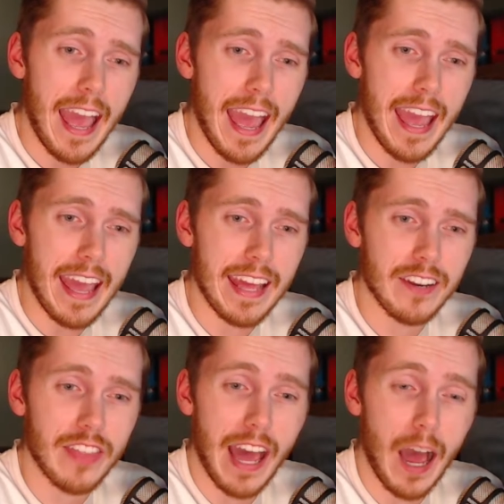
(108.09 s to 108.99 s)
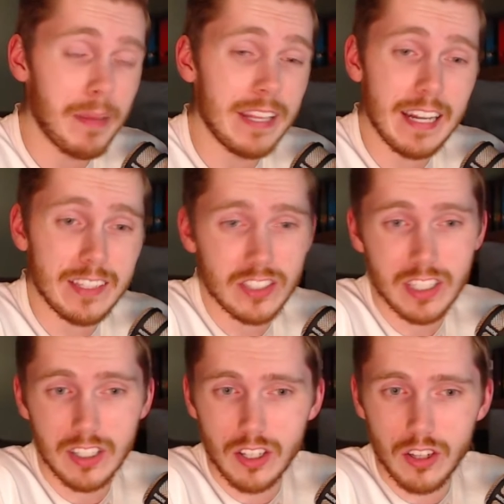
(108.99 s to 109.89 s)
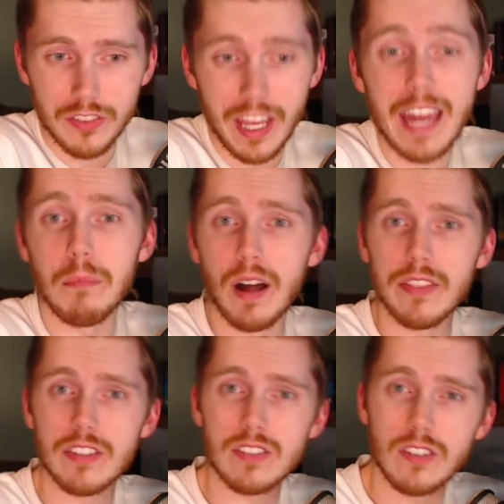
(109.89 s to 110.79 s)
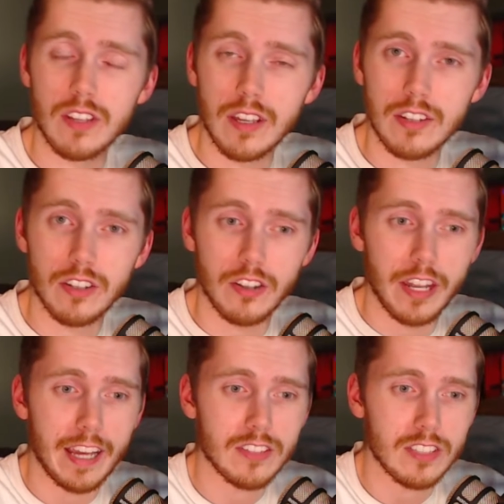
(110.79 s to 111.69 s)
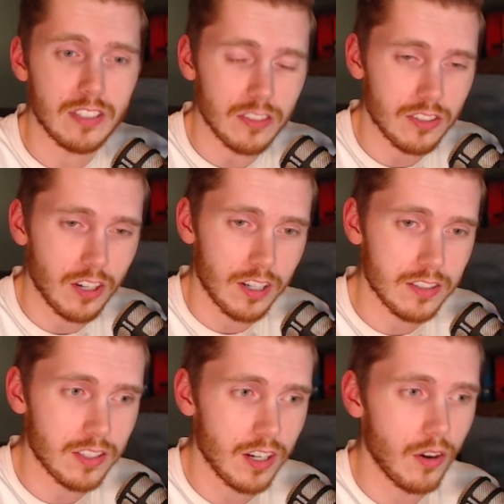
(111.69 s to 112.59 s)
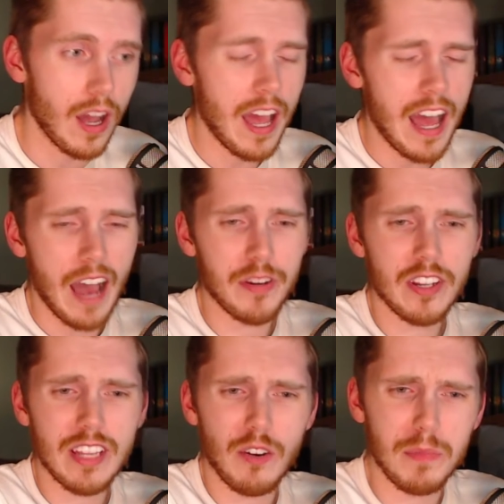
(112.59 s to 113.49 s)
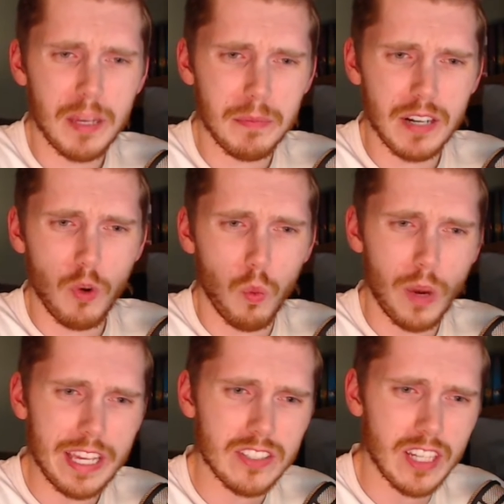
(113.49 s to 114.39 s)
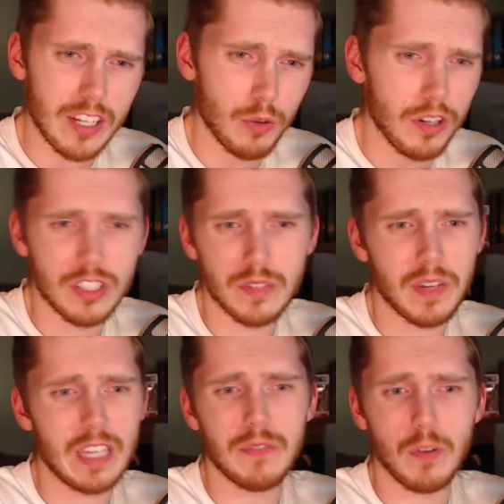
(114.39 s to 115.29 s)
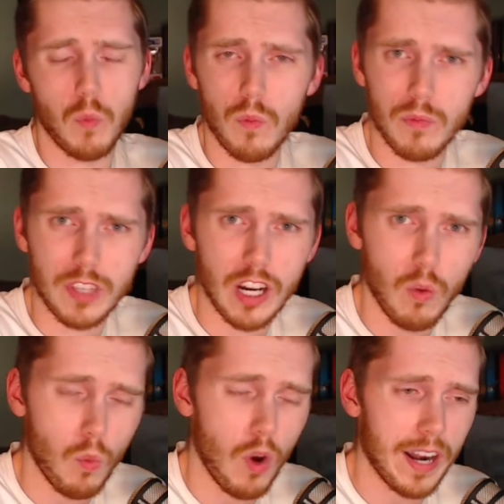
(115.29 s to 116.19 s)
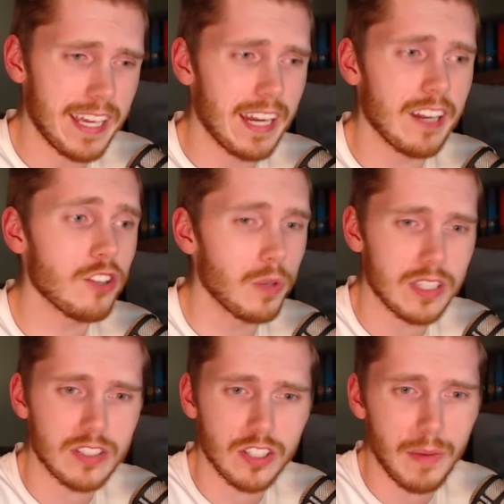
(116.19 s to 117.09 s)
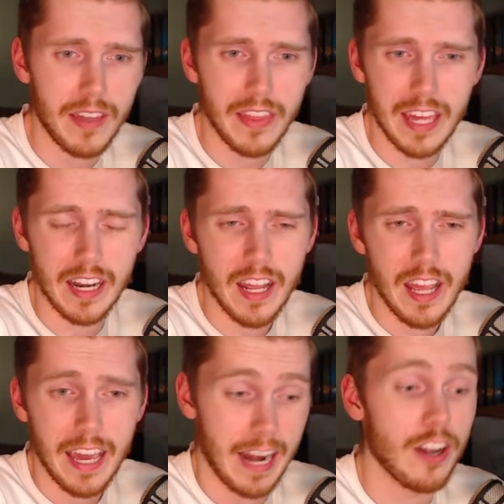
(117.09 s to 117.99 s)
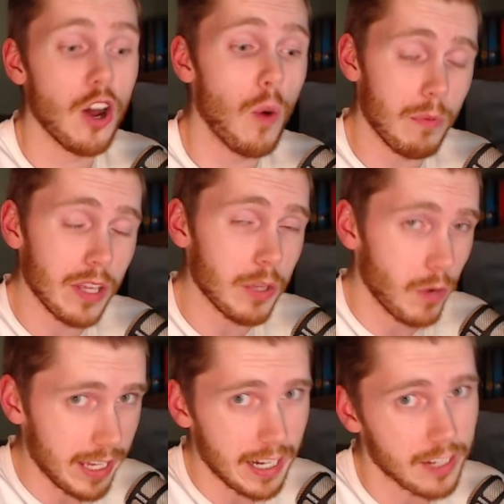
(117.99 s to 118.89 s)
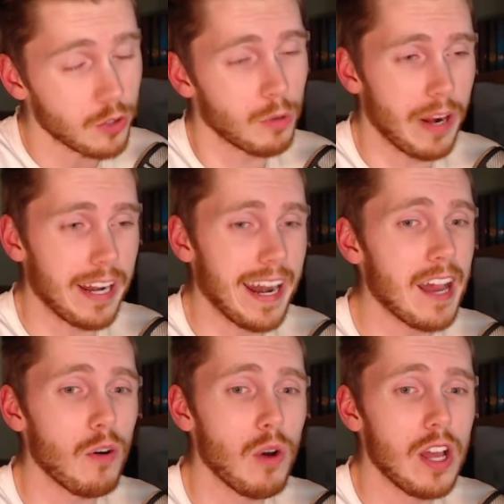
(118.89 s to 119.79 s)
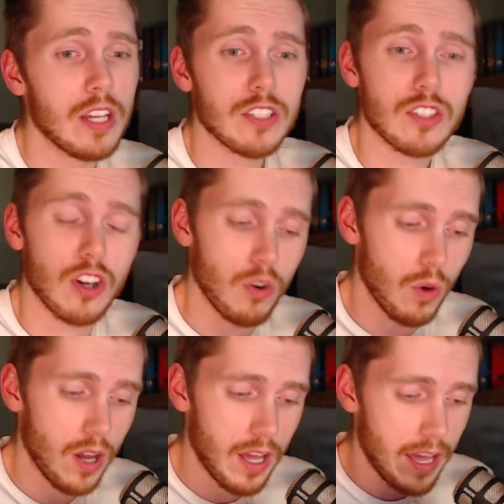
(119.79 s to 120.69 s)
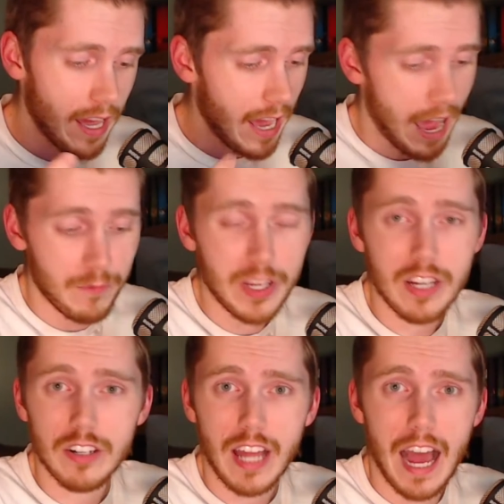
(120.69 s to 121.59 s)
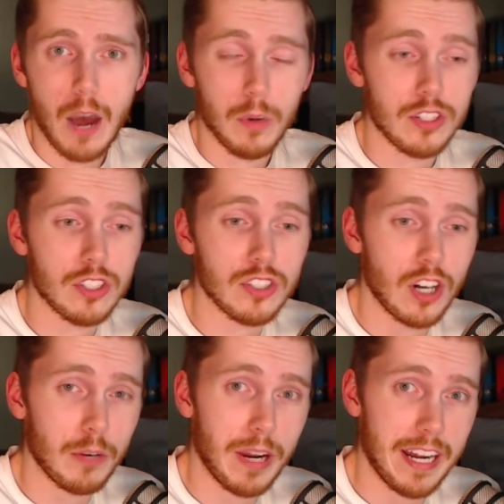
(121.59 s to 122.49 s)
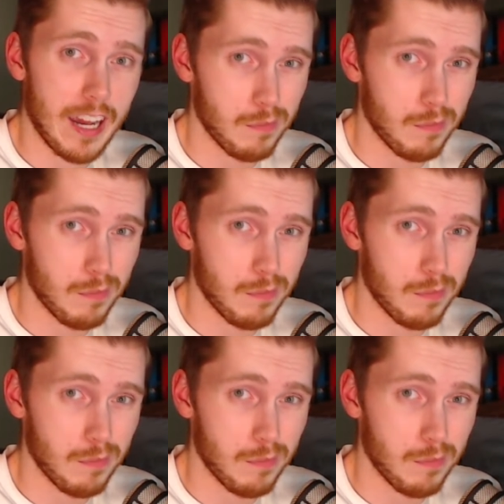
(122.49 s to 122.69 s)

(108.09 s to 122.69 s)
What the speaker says: And that, I mean, it's still 10 months until the next season starts. So I figured that would be a bit of a waste. And who knows if I even, you know, want to get into it still by then. And I know I really want to get into it right now. So I figured I would just start it right now.